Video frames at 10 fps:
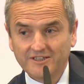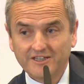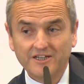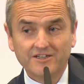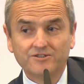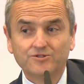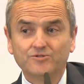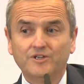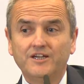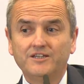And I learned
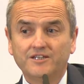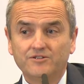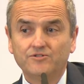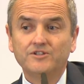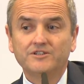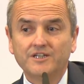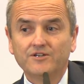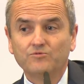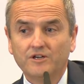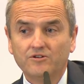today that you did
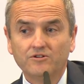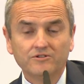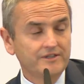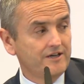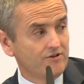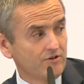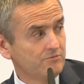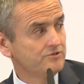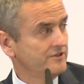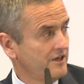that while holding an
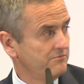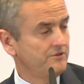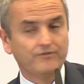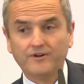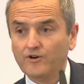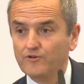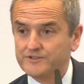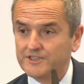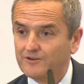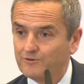enormous number of
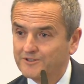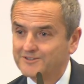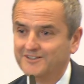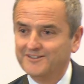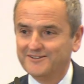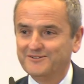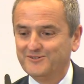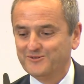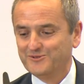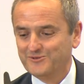office hours uh,
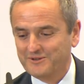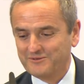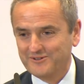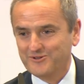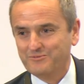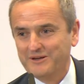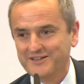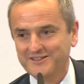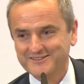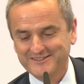to, to, my
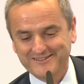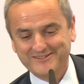co-panelists here.